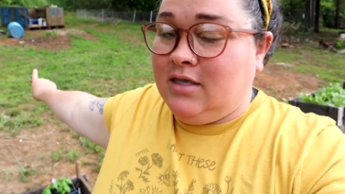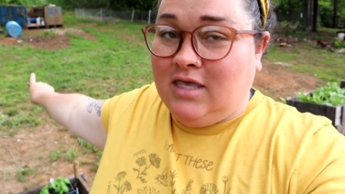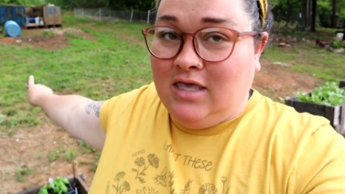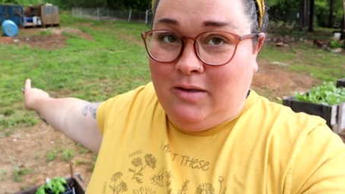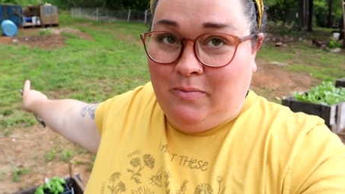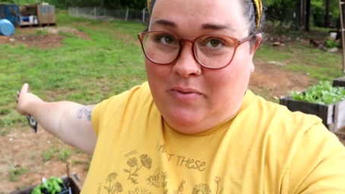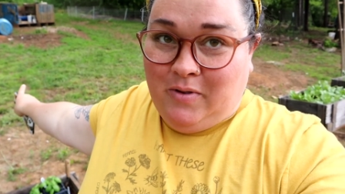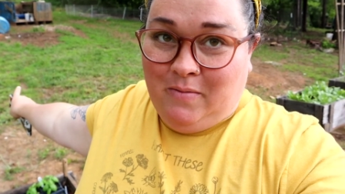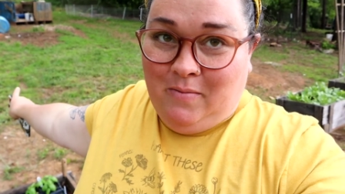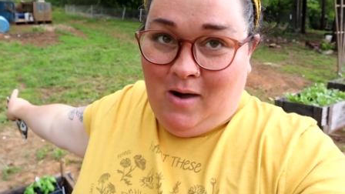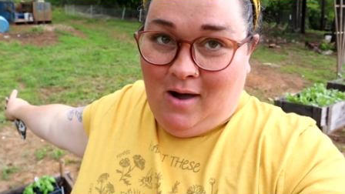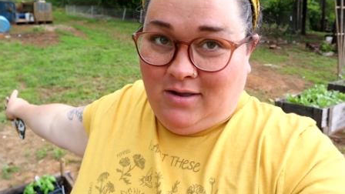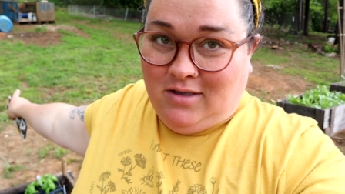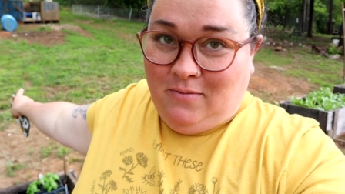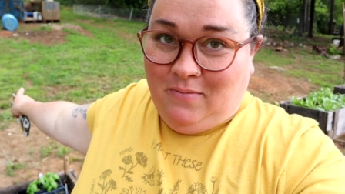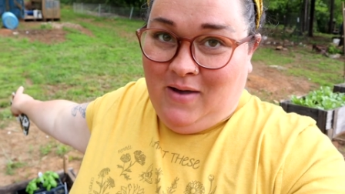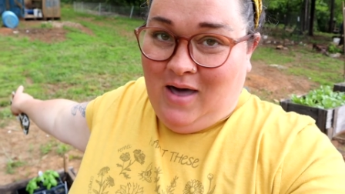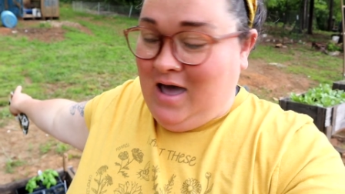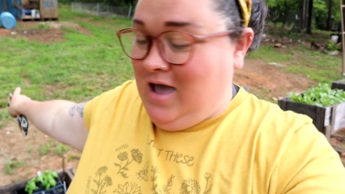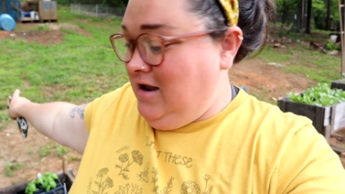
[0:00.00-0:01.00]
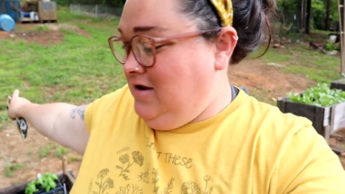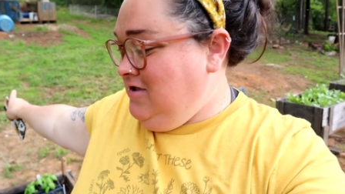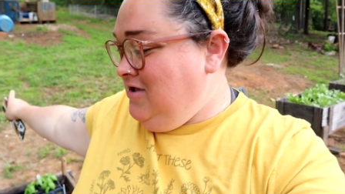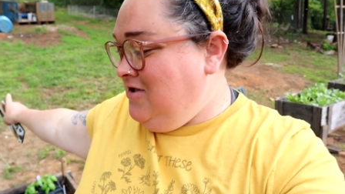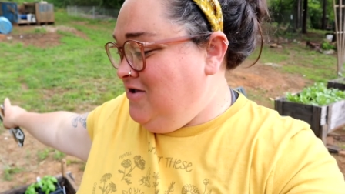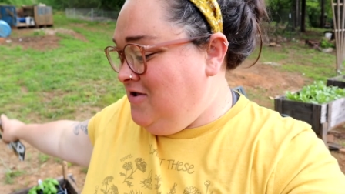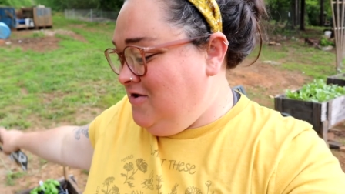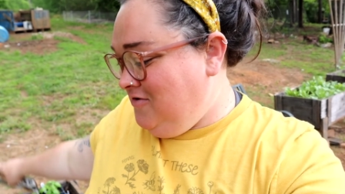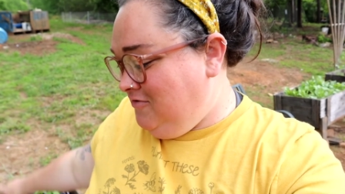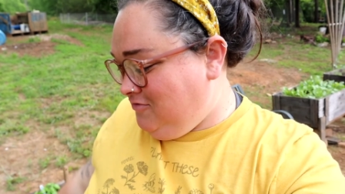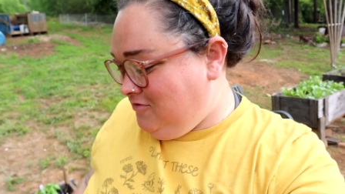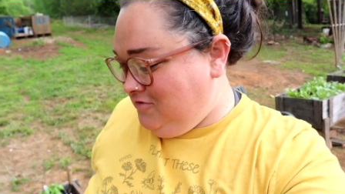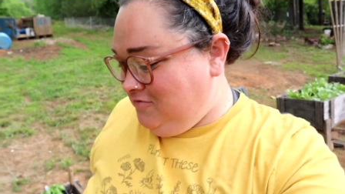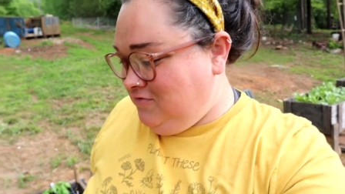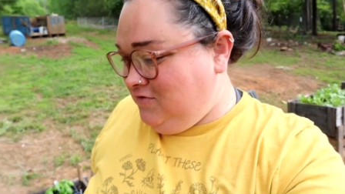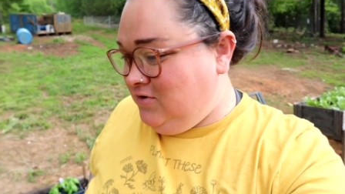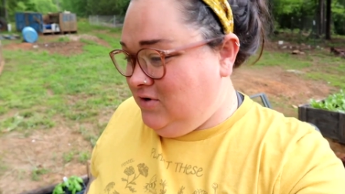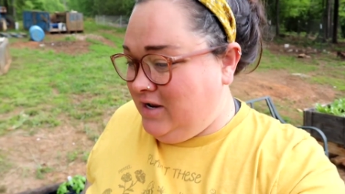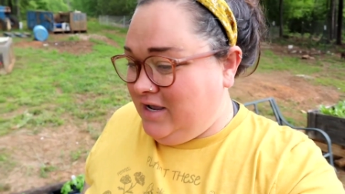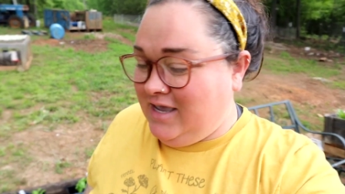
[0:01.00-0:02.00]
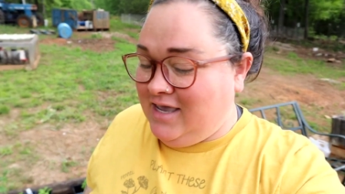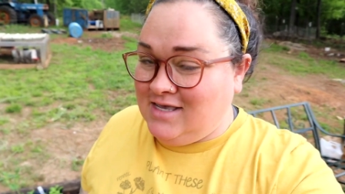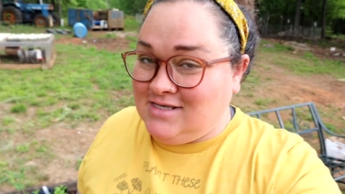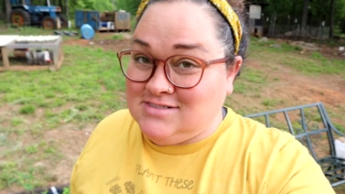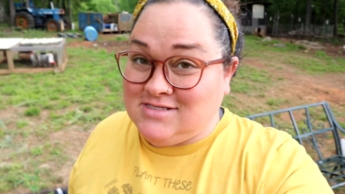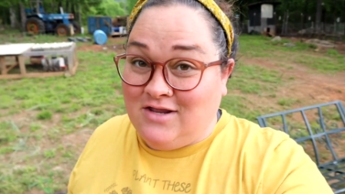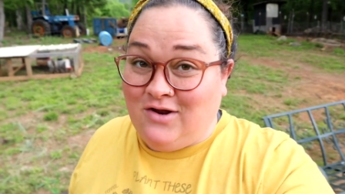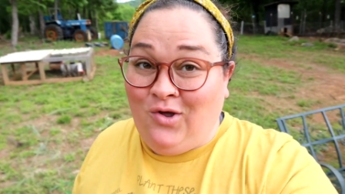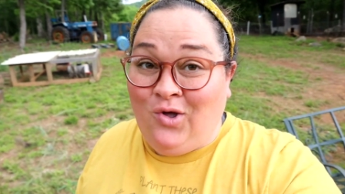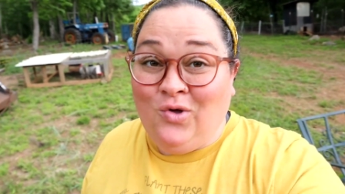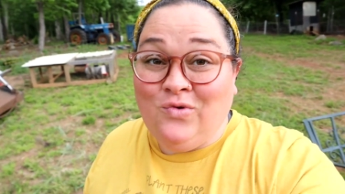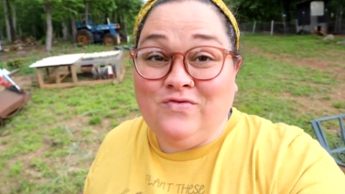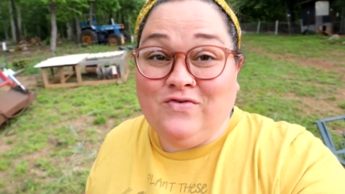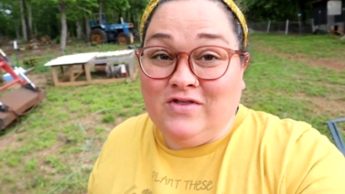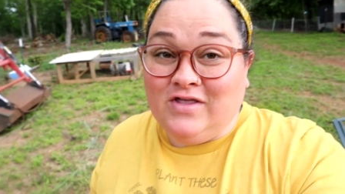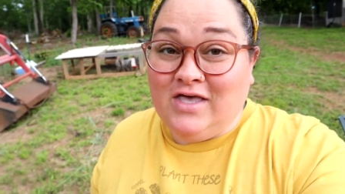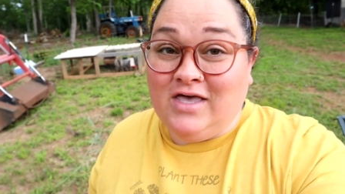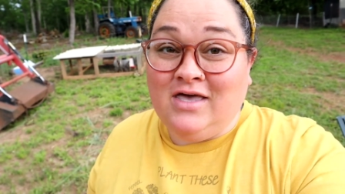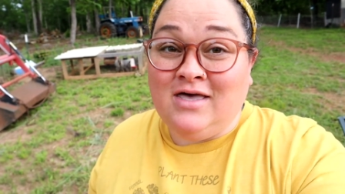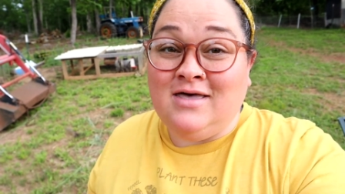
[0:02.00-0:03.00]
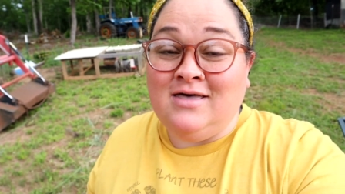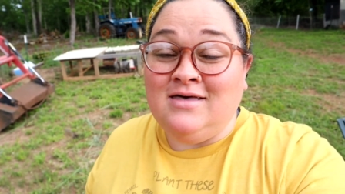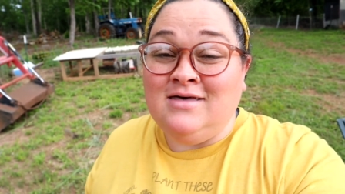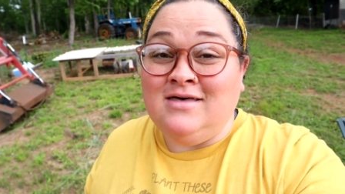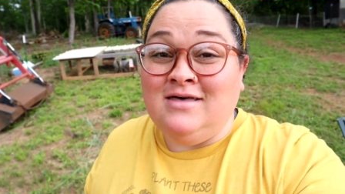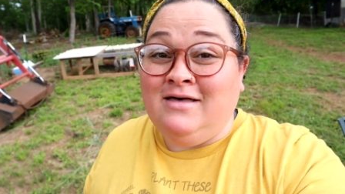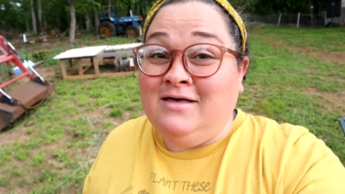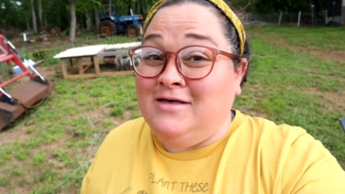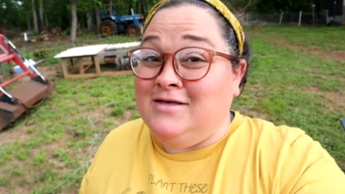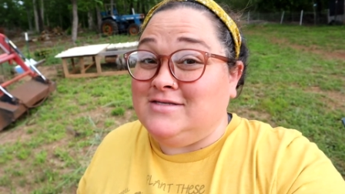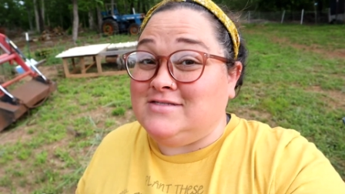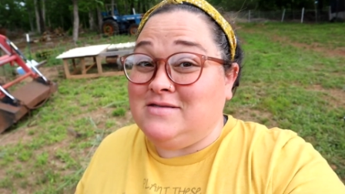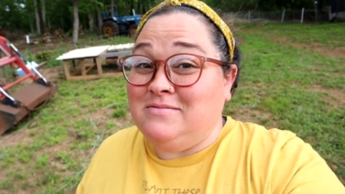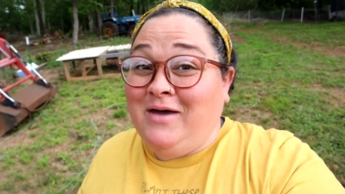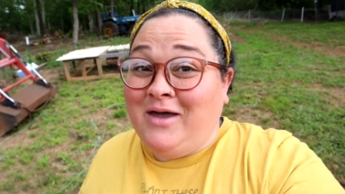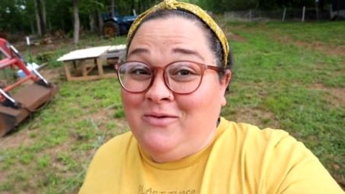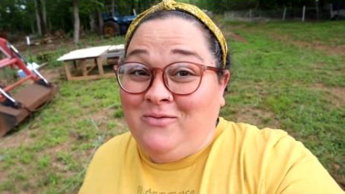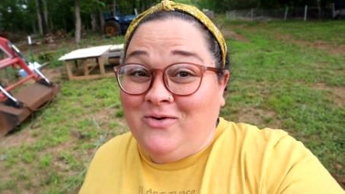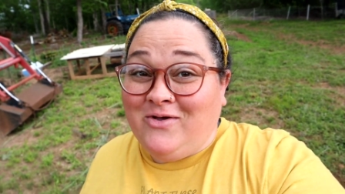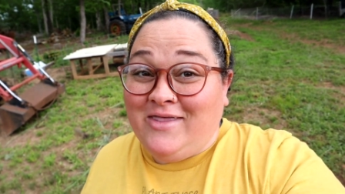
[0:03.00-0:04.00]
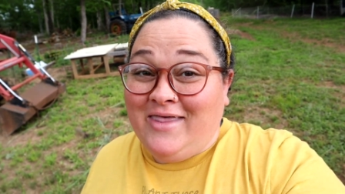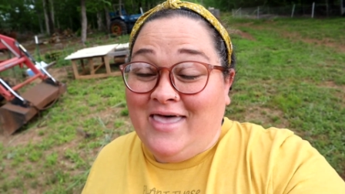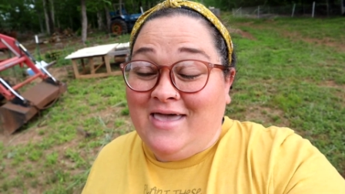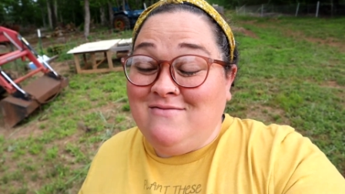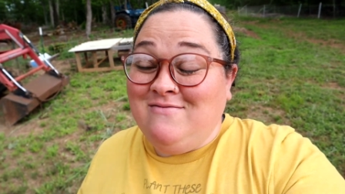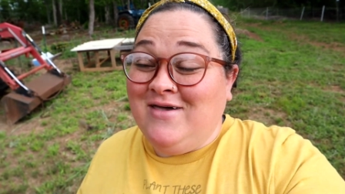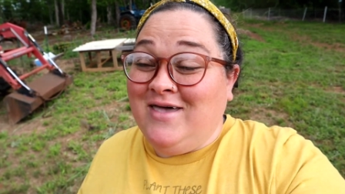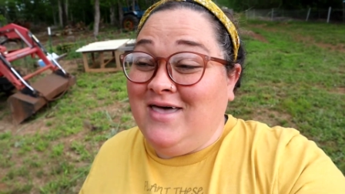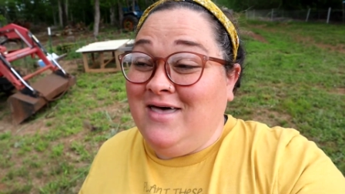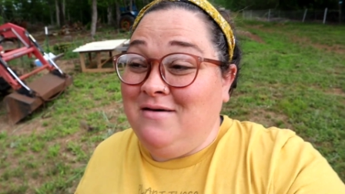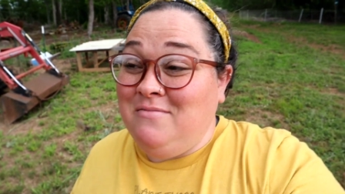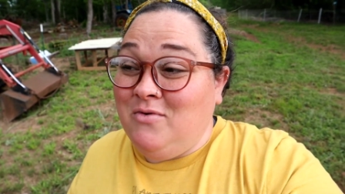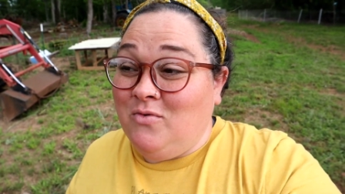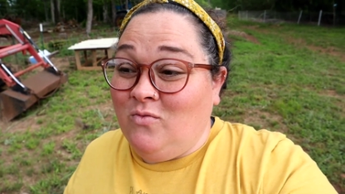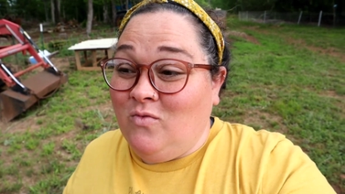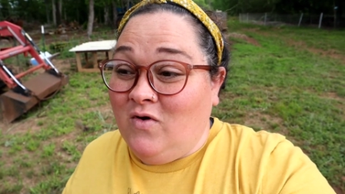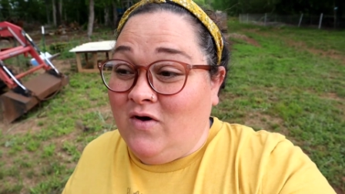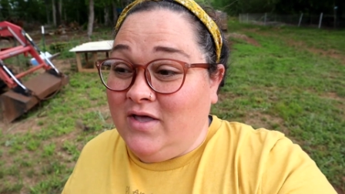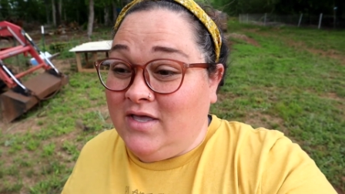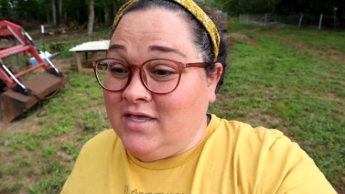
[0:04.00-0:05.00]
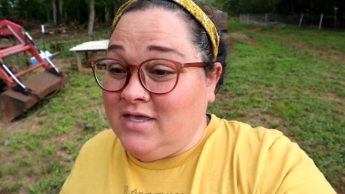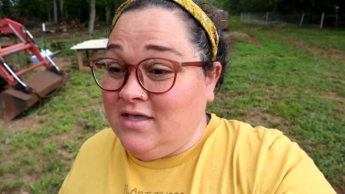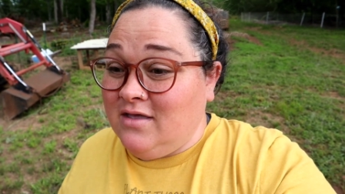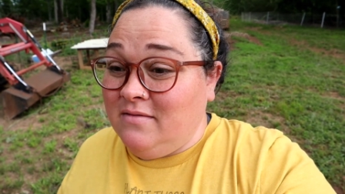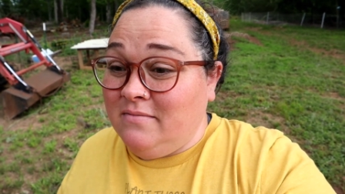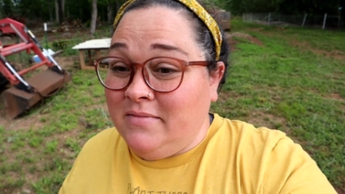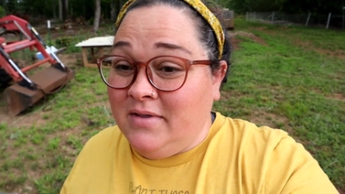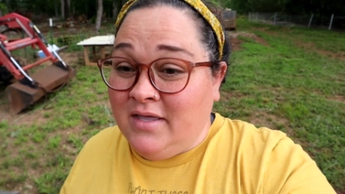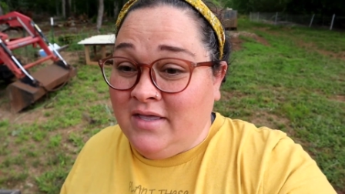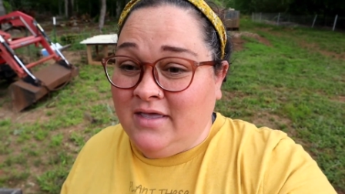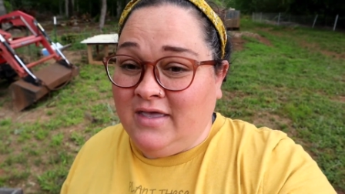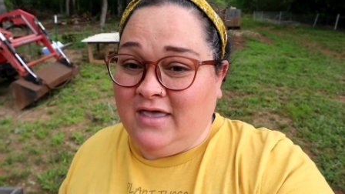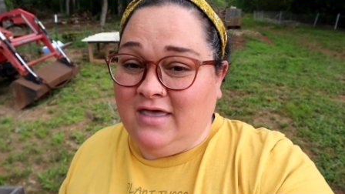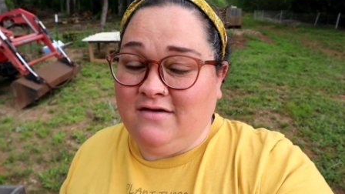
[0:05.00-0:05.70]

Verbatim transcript: keep him occupied for a few days, and hopefully somebody will claim him and want him.